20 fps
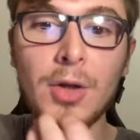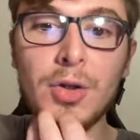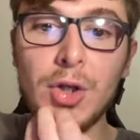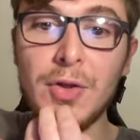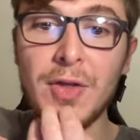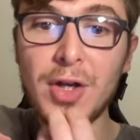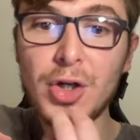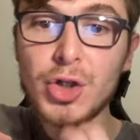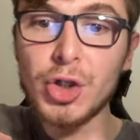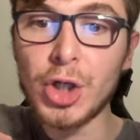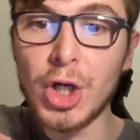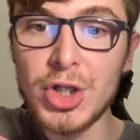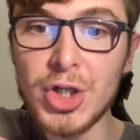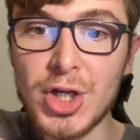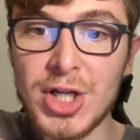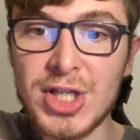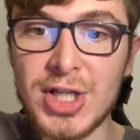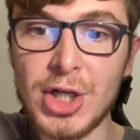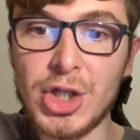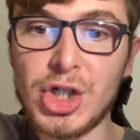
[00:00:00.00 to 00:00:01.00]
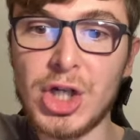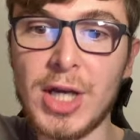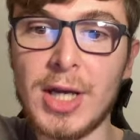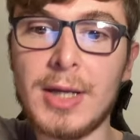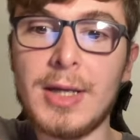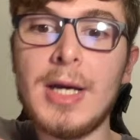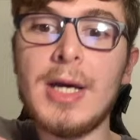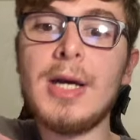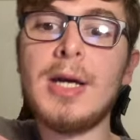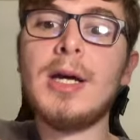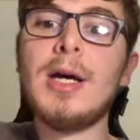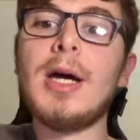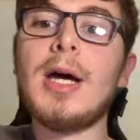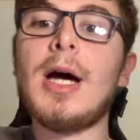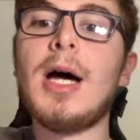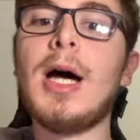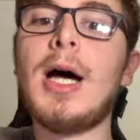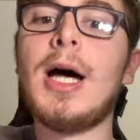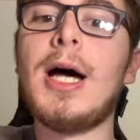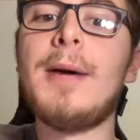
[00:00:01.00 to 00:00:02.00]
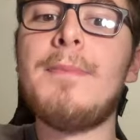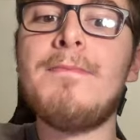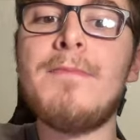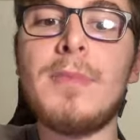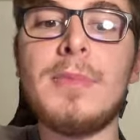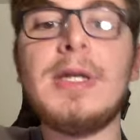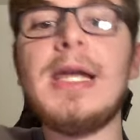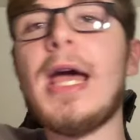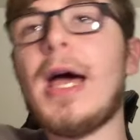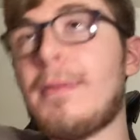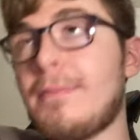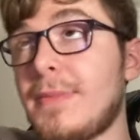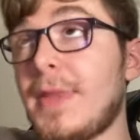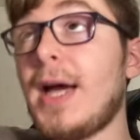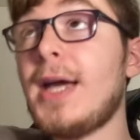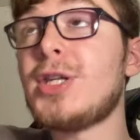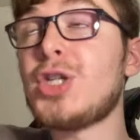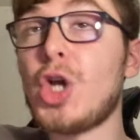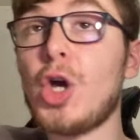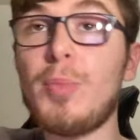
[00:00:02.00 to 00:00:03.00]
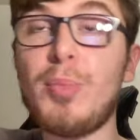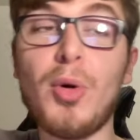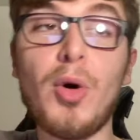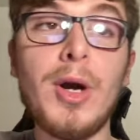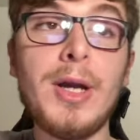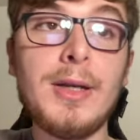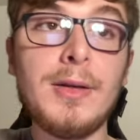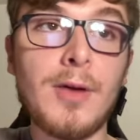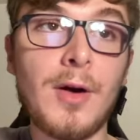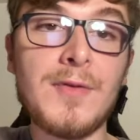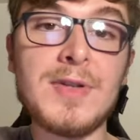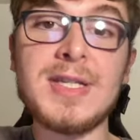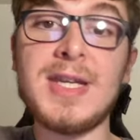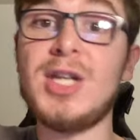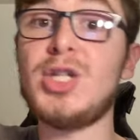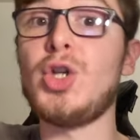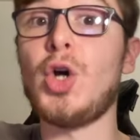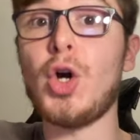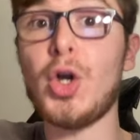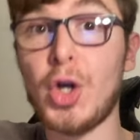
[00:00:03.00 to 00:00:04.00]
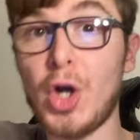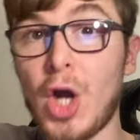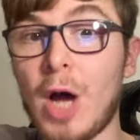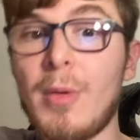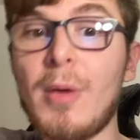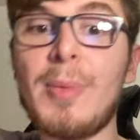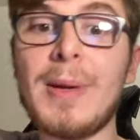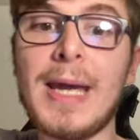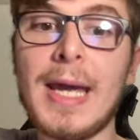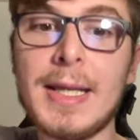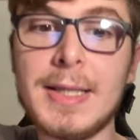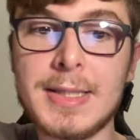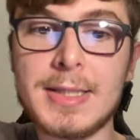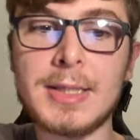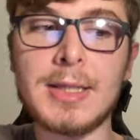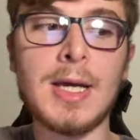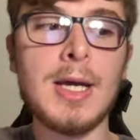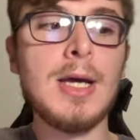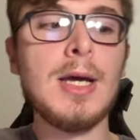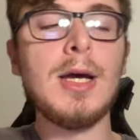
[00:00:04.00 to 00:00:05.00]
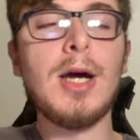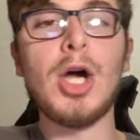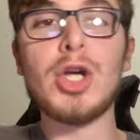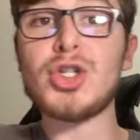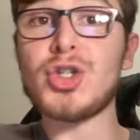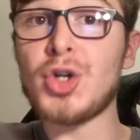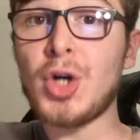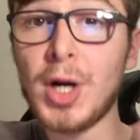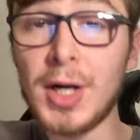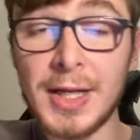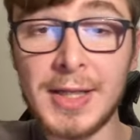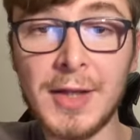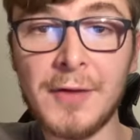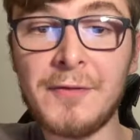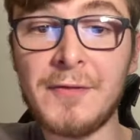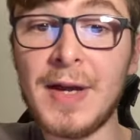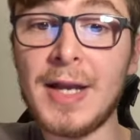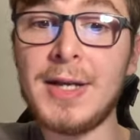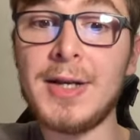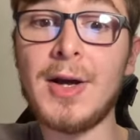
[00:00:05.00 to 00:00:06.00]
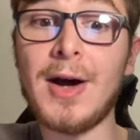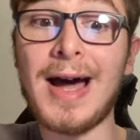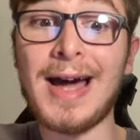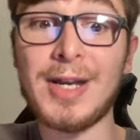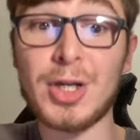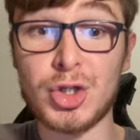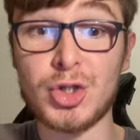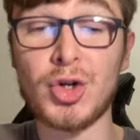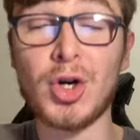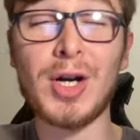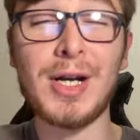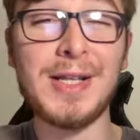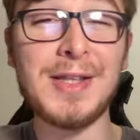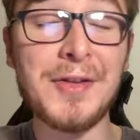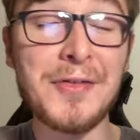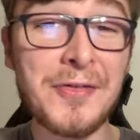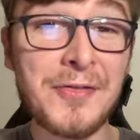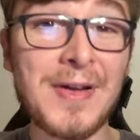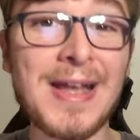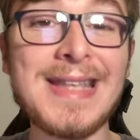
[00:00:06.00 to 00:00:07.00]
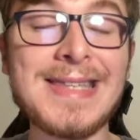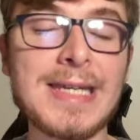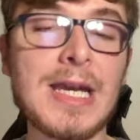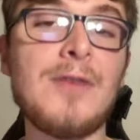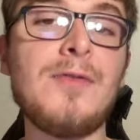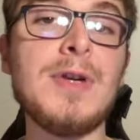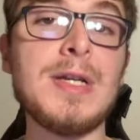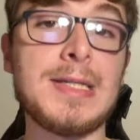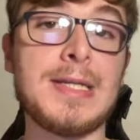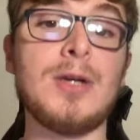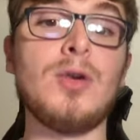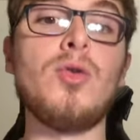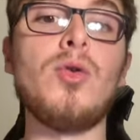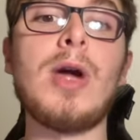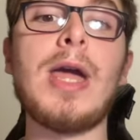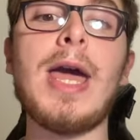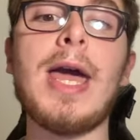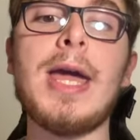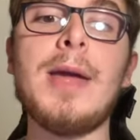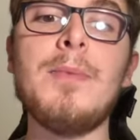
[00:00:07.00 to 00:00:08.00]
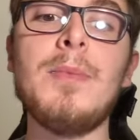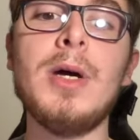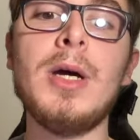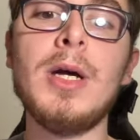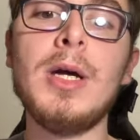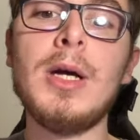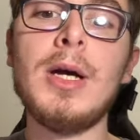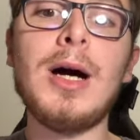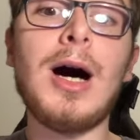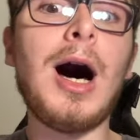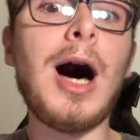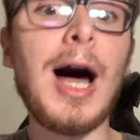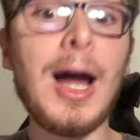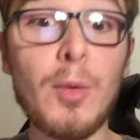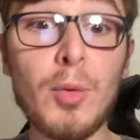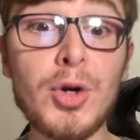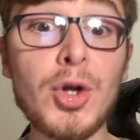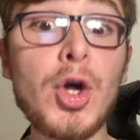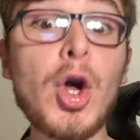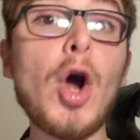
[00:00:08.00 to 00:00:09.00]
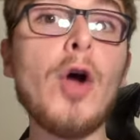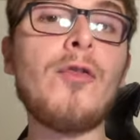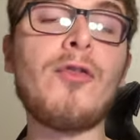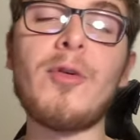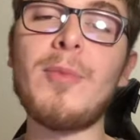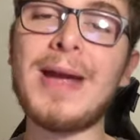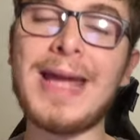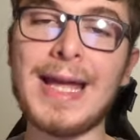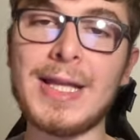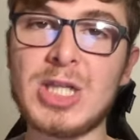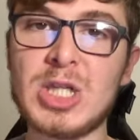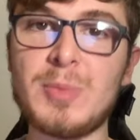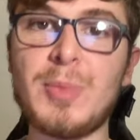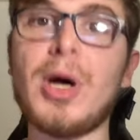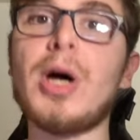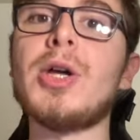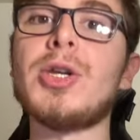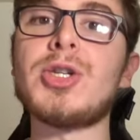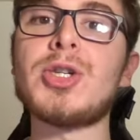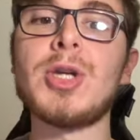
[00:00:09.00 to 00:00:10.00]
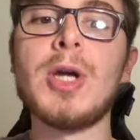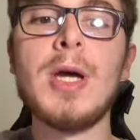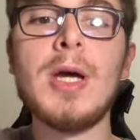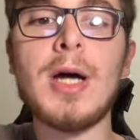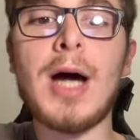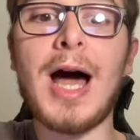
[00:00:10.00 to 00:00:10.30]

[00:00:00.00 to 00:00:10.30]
Do you think Trossard is legit? Yeah, that is a good point. Obviously, he's not going to come up against a struggling defender and a struggling defence every single game. I wouldn't go for him against Spurs.